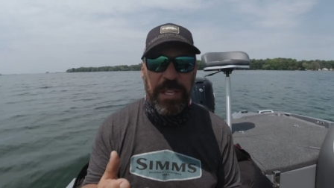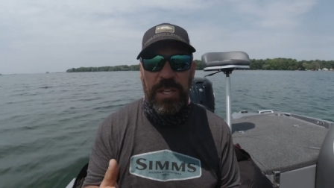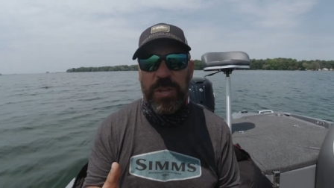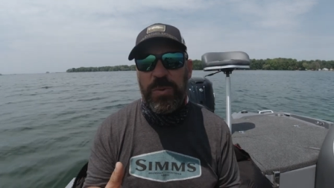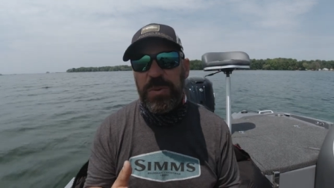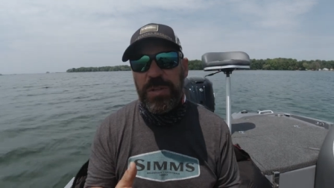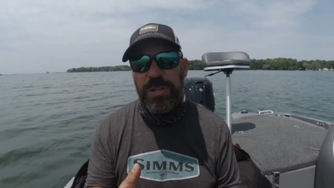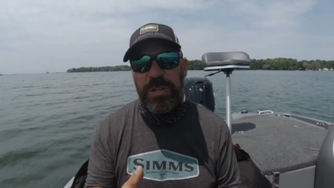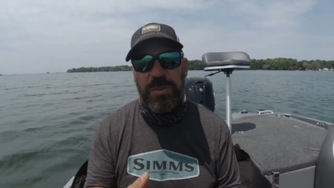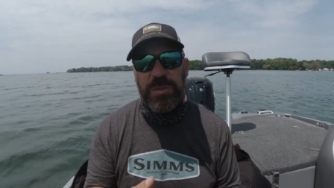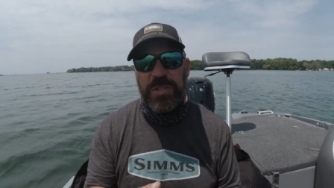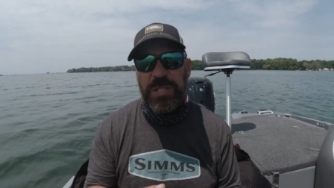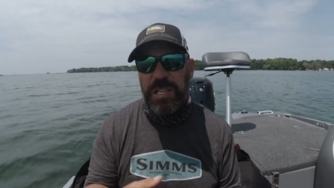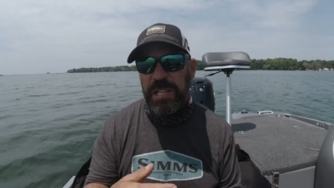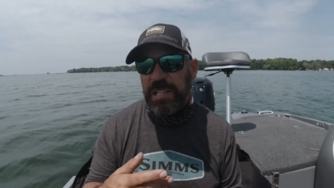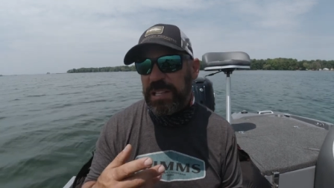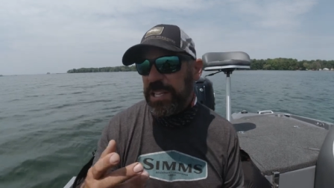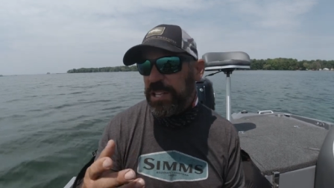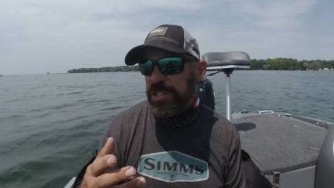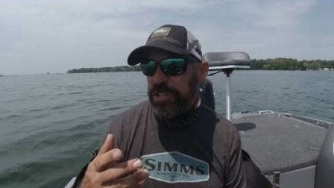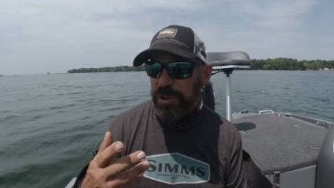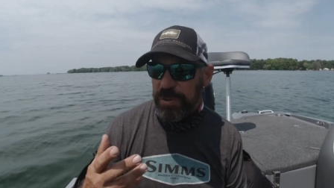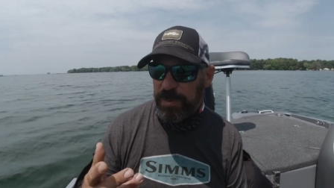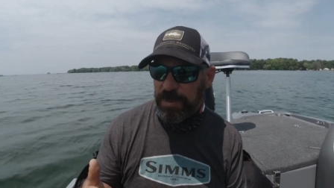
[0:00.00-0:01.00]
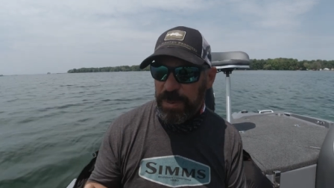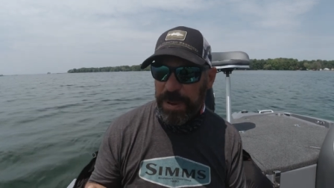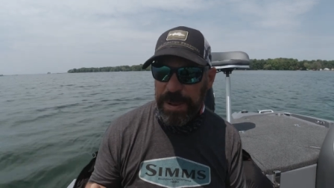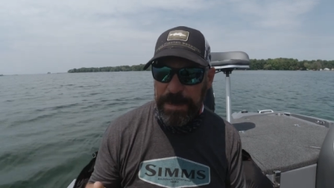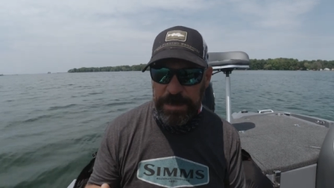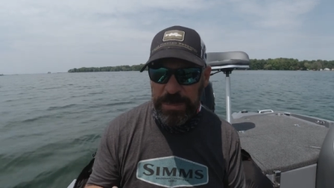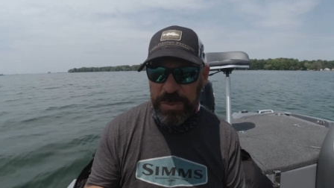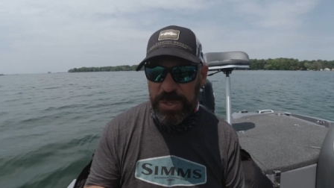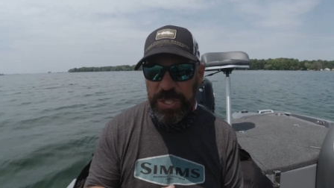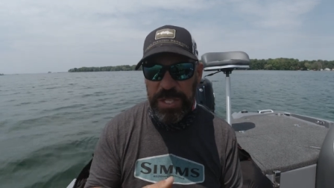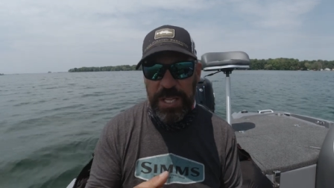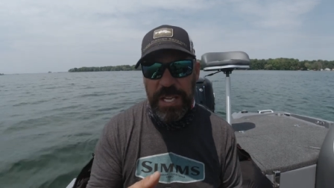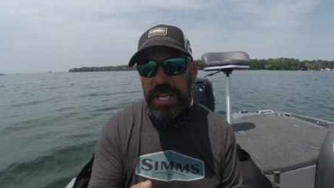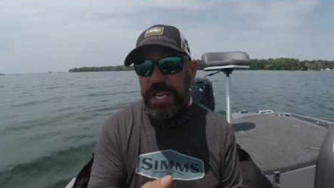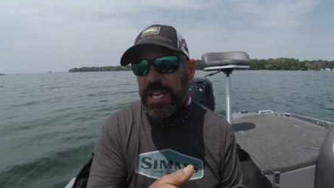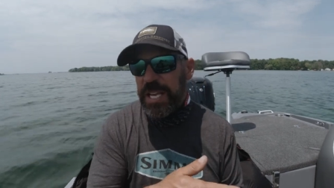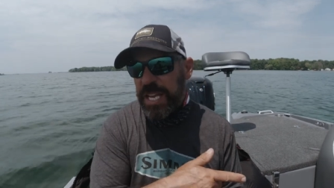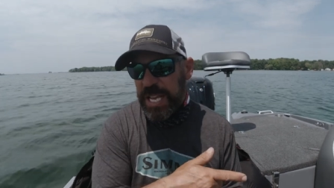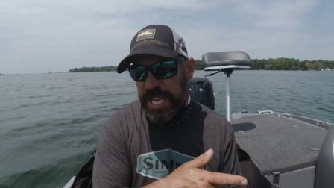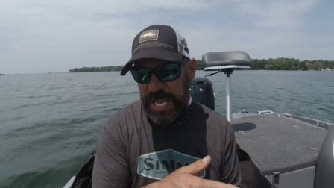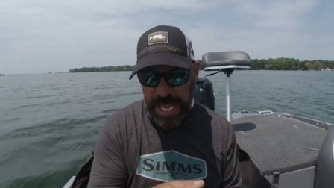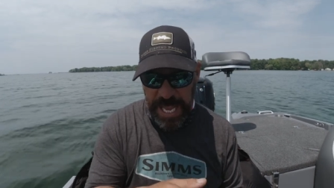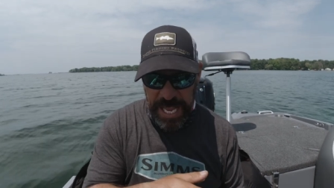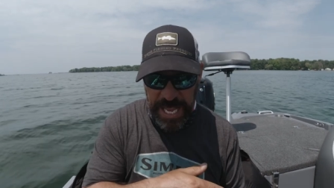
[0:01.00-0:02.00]
that you would use to clean your rims,
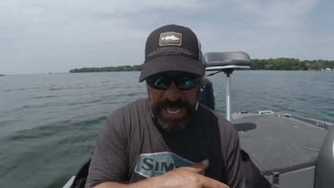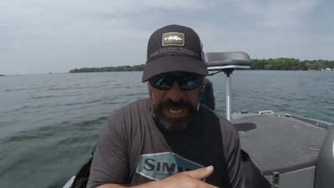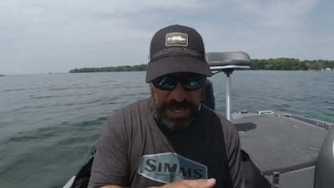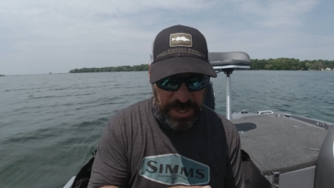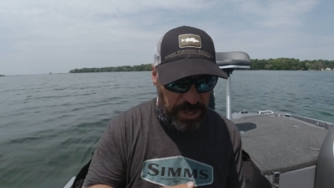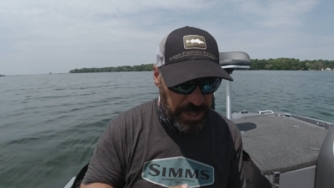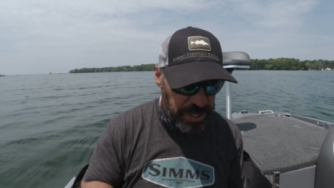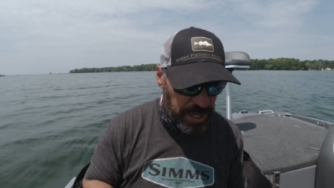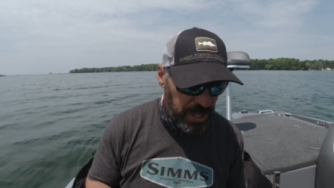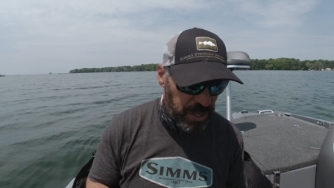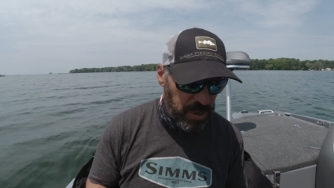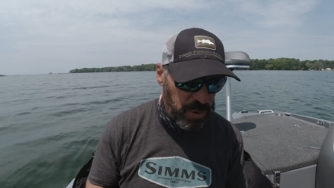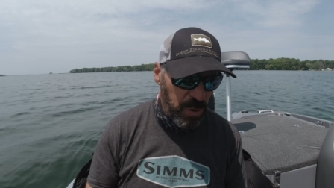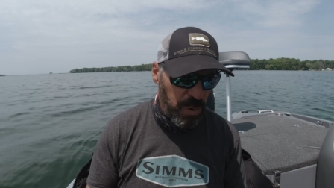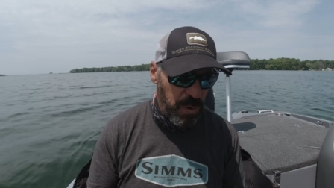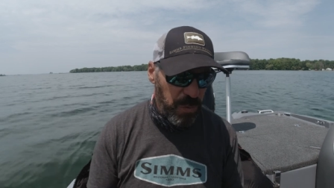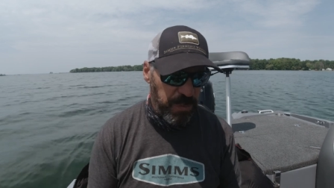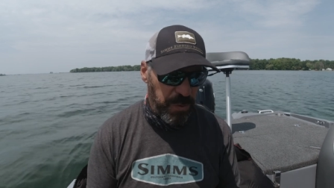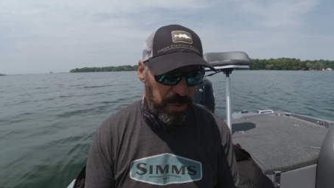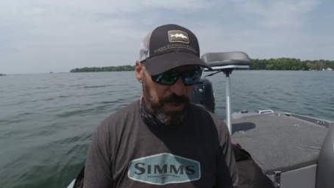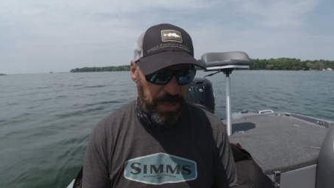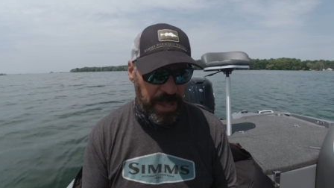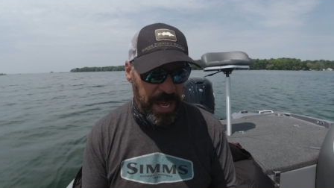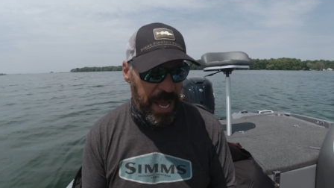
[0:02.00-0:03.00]
and you can go over